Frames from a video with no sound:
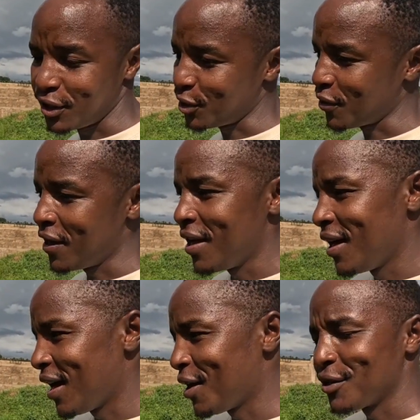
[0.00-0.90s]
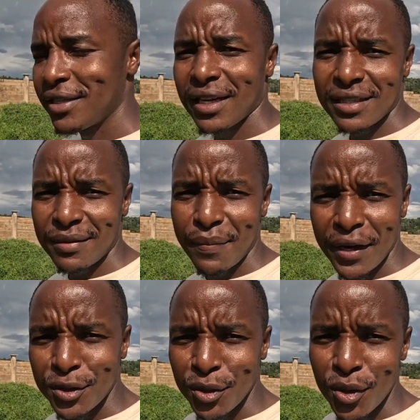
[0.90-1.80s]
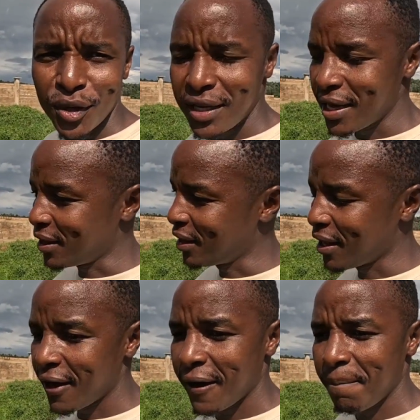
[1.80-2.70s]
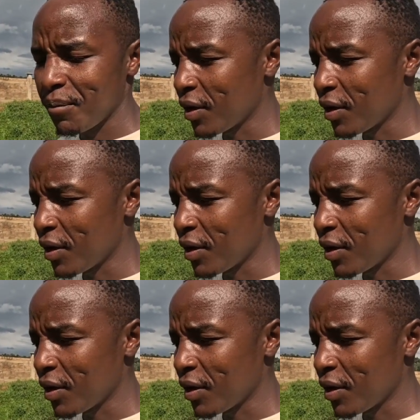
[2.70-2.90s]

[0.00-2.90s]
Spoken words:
So I was just praying to God here and there.